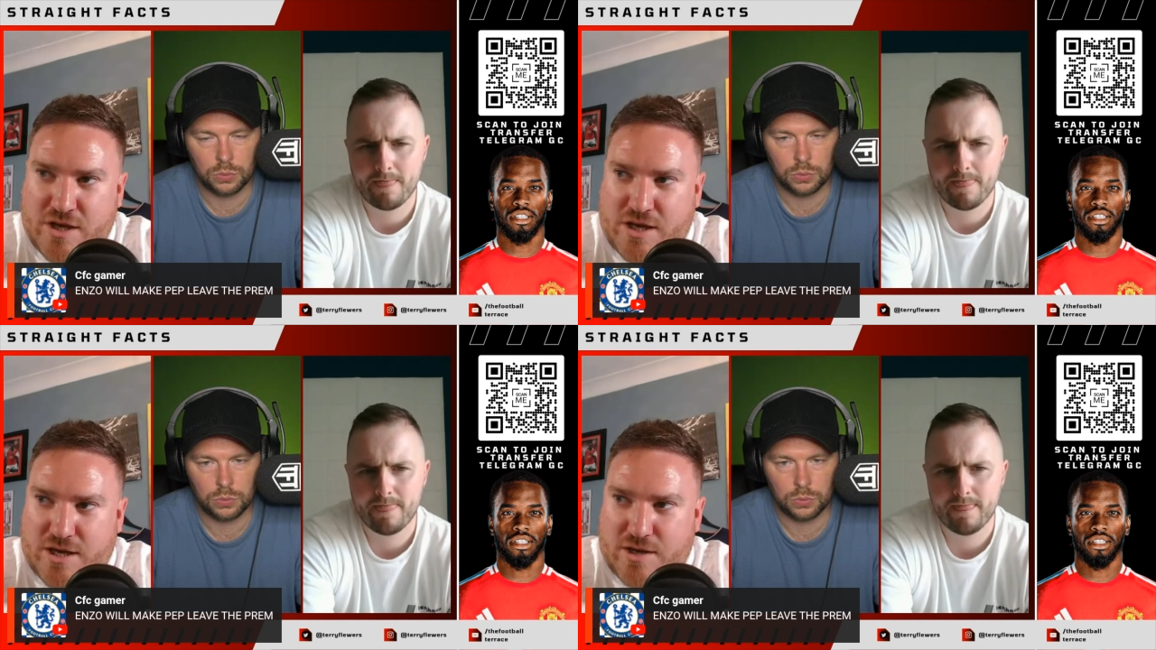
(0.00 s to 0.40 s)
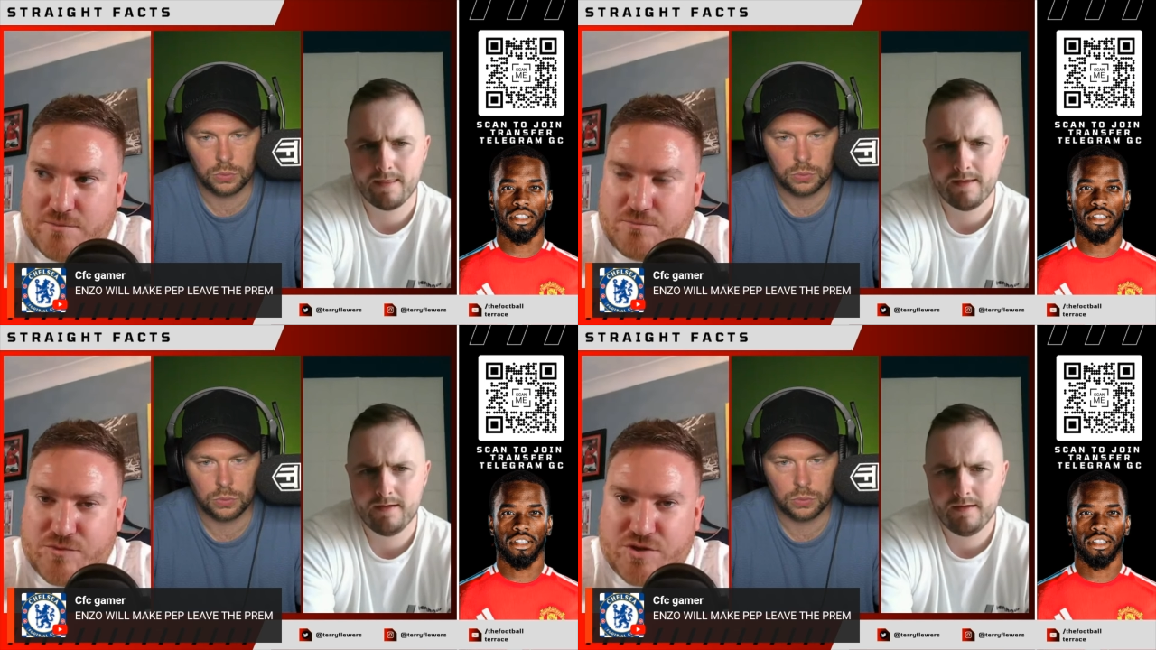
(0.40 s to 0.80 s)

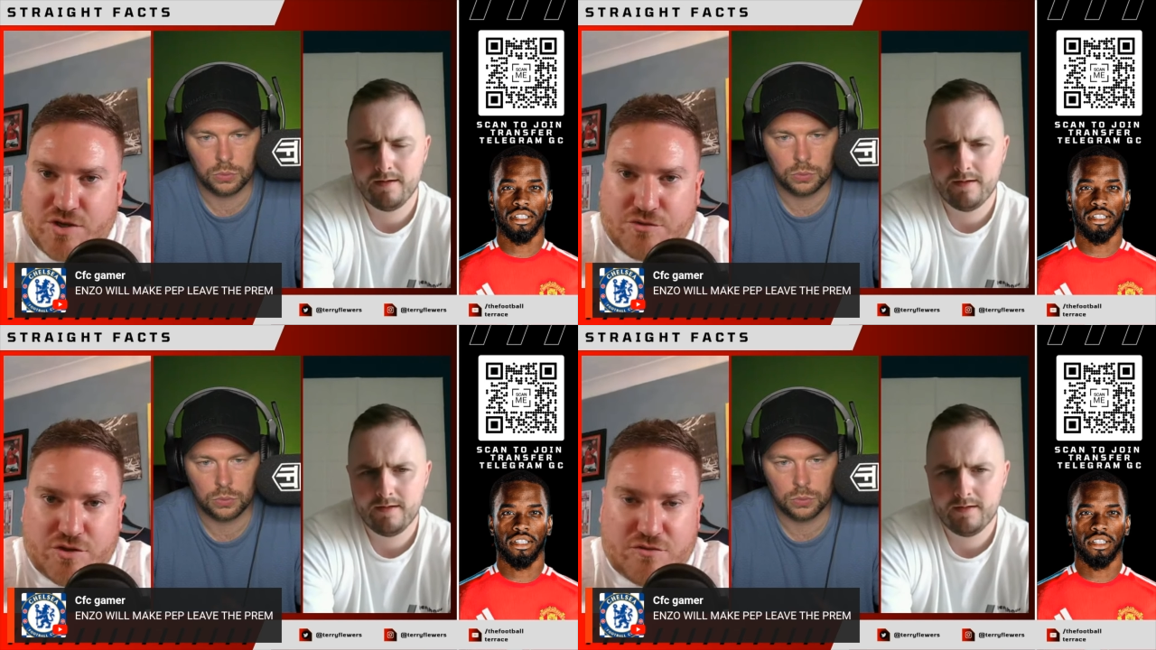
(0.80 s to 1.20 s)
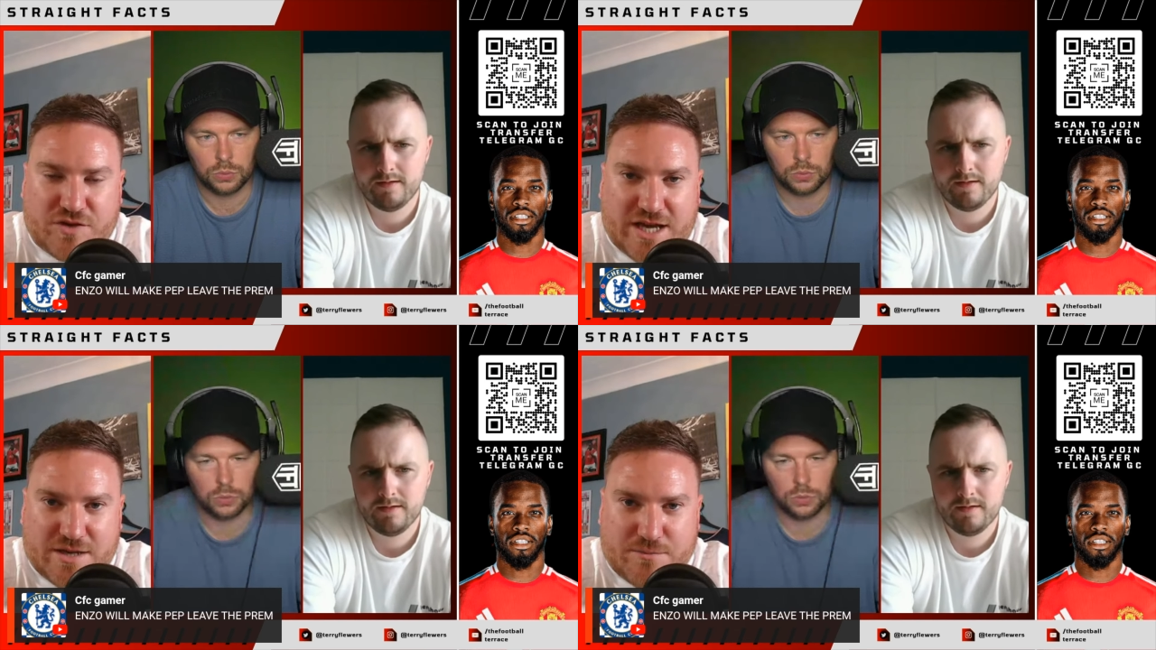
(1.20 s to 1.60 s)
Speaker 1: um, you know, the youth
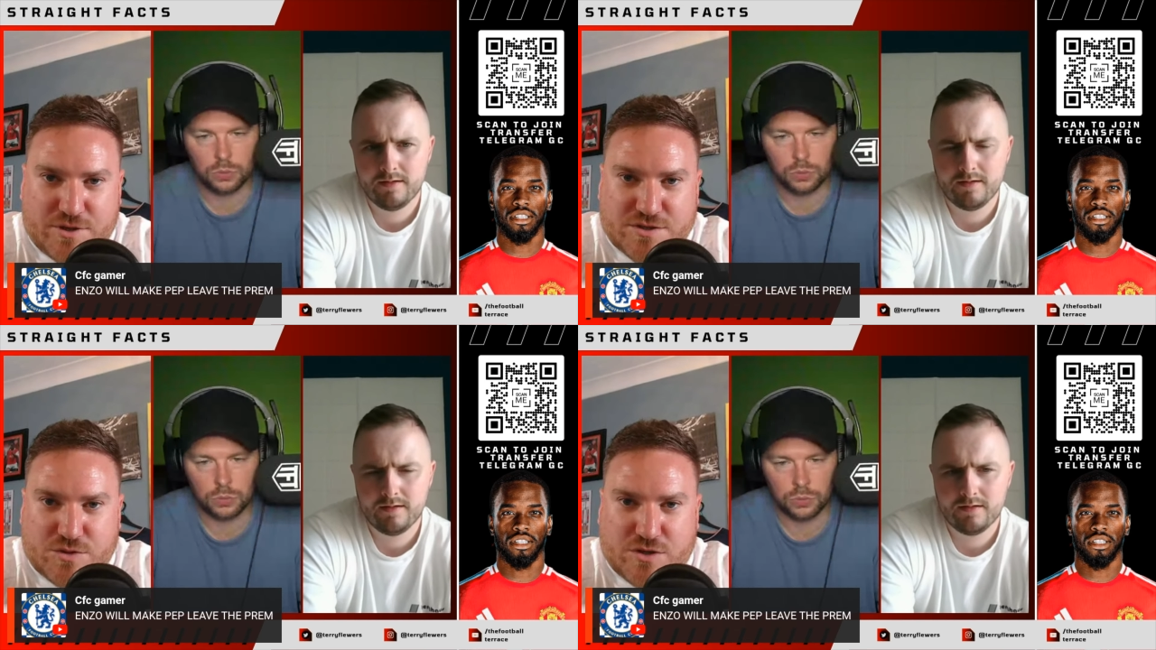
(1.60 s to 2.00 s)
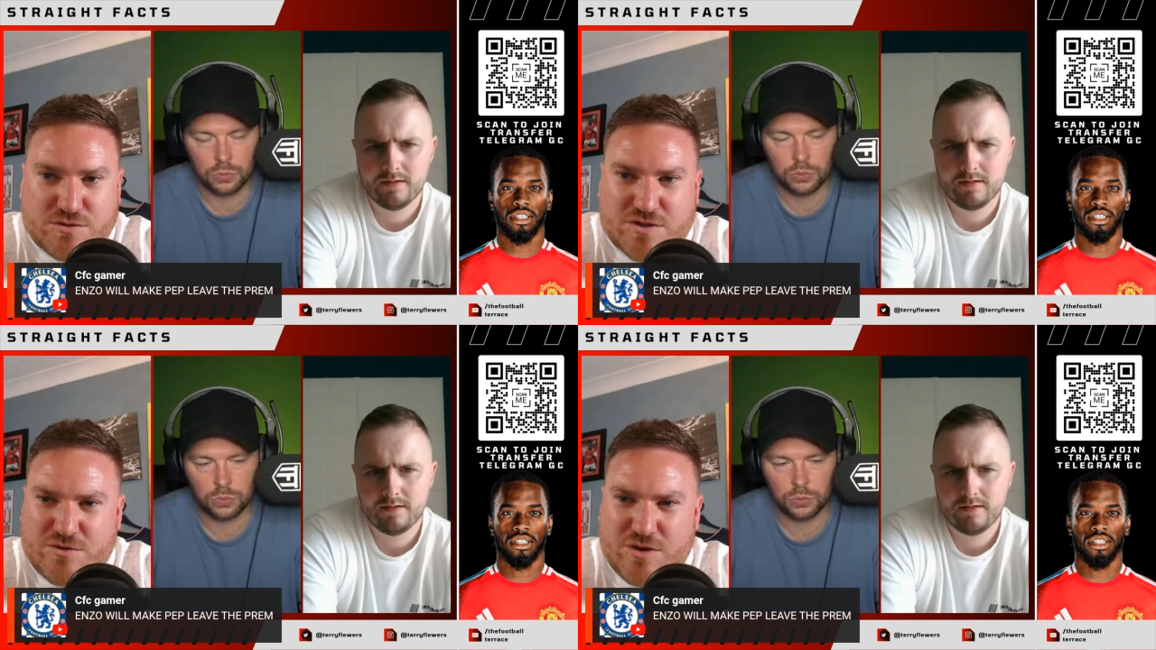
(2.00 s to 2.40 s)
academy as well.
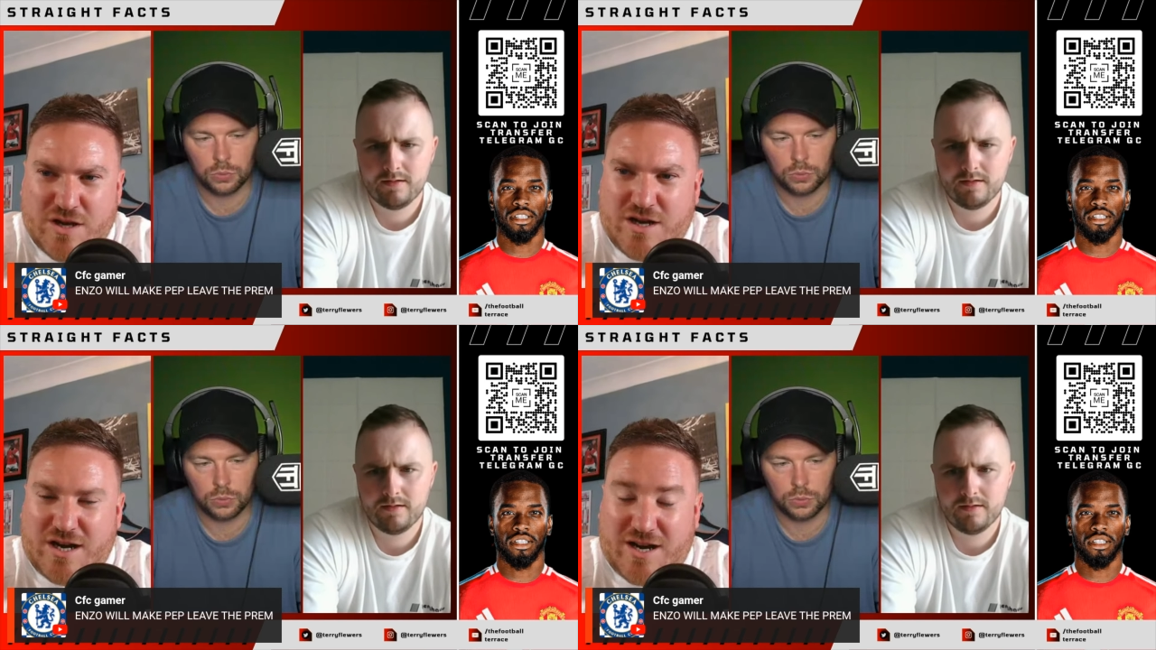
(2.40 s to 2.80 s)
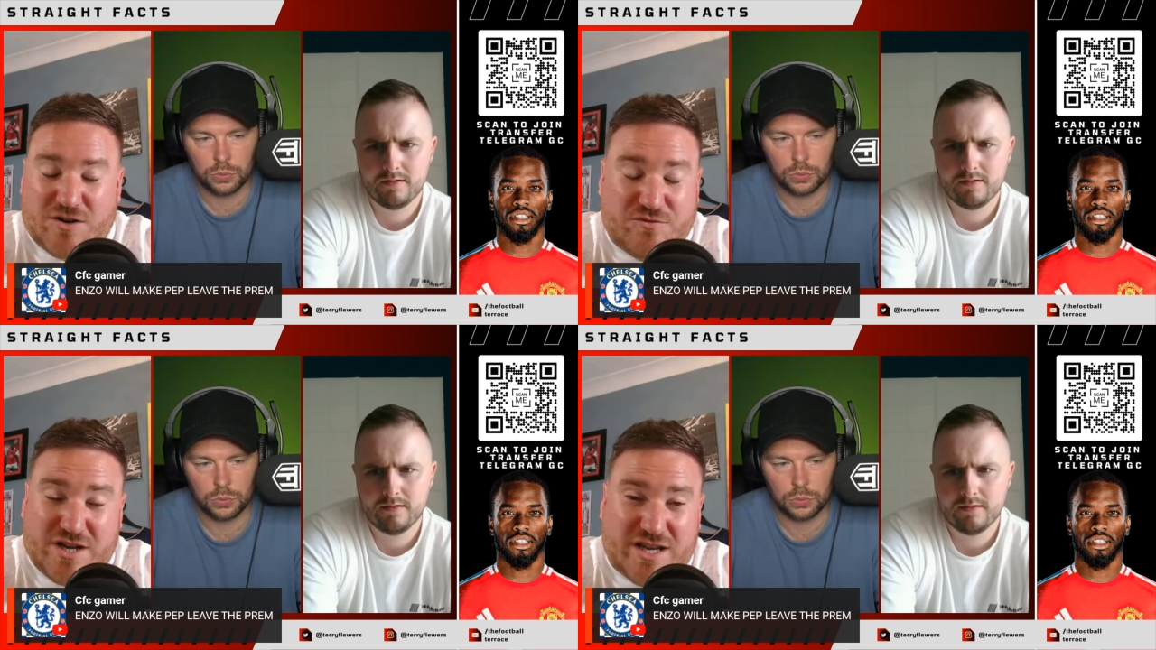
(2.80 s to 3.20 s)
So I
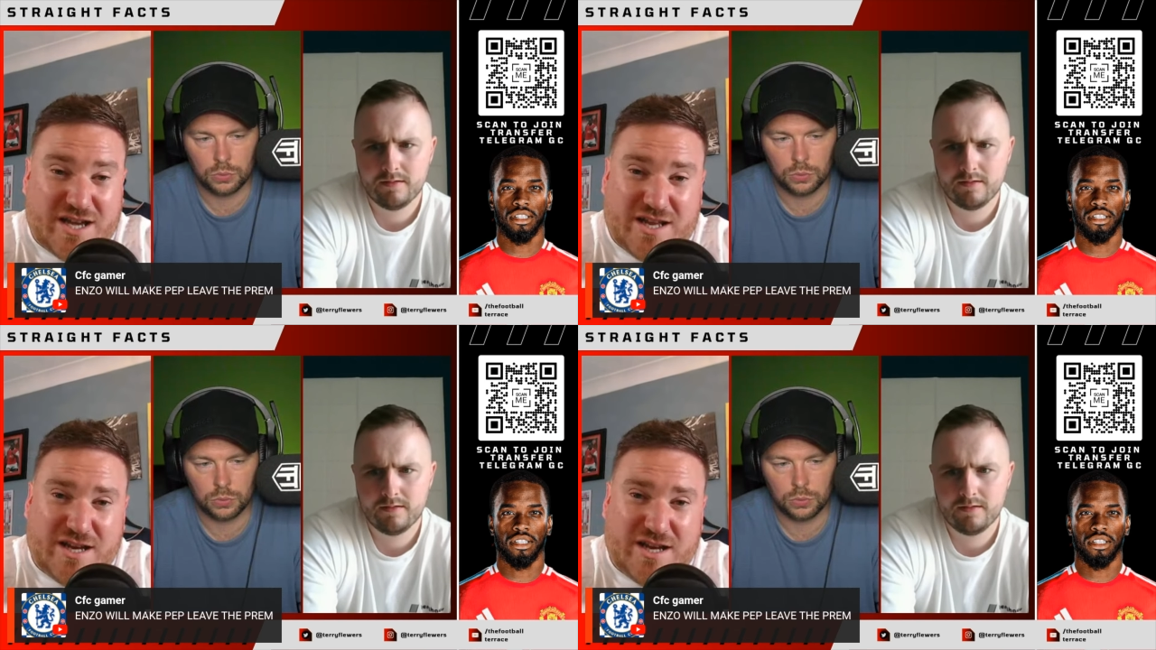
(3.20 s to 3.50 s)
don't really get it.